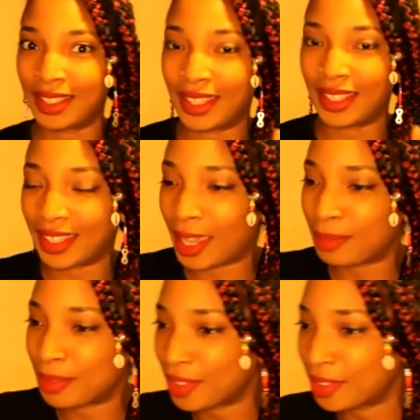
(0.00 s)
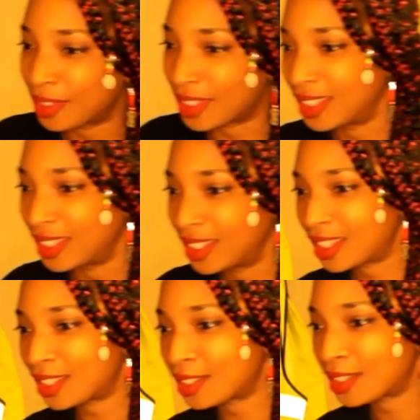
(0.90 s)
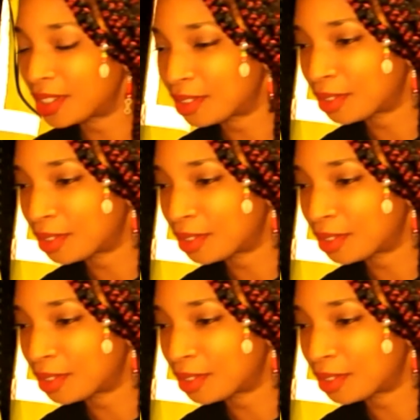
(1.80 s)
Absolutely. That's always a great